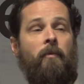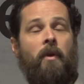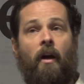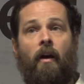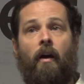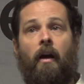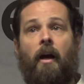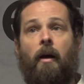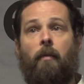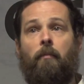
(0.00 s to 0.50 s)

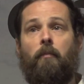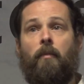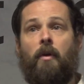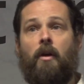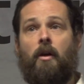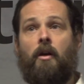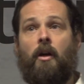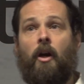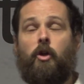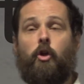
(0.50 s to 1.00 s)
a
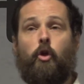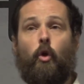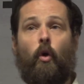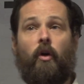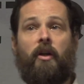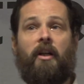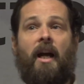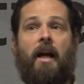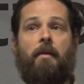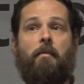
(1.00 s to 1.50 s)

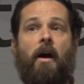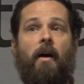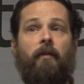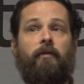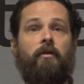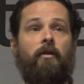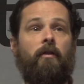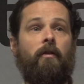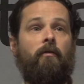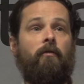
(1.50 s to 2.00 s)
short time
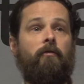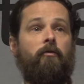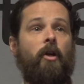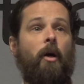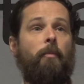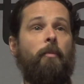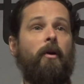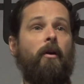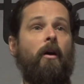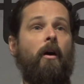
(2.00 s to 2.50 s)
after
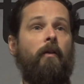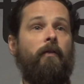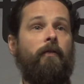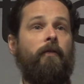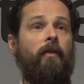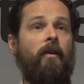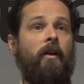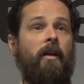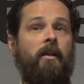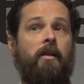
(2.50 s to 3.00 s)
dropping off
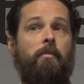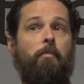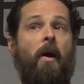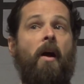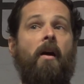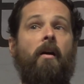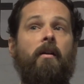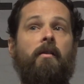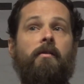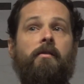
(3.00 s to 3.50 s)
his
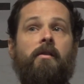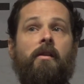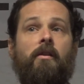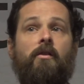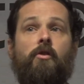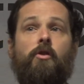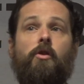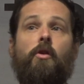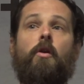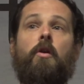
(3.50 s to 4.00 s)
parents'
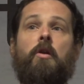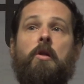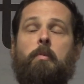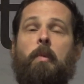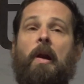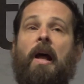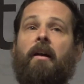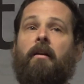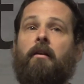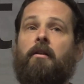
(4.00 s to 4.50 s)
insurance
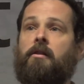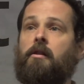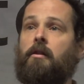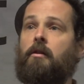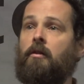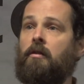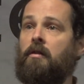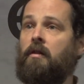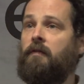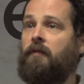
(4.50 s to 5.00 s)
plan because he
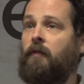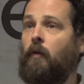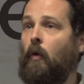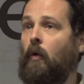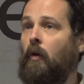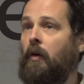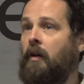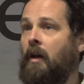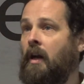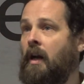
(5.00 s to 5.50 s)
couldn't
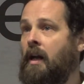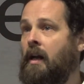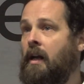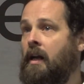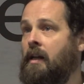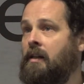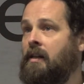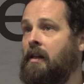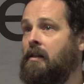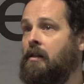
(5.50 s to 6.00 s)
afford
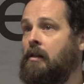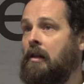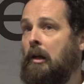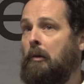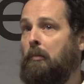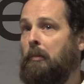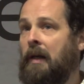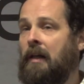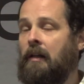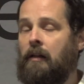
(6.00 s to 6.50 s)
his
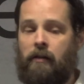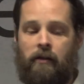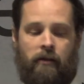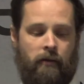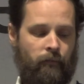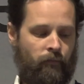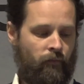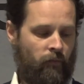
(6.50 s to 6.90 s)
insulin bills.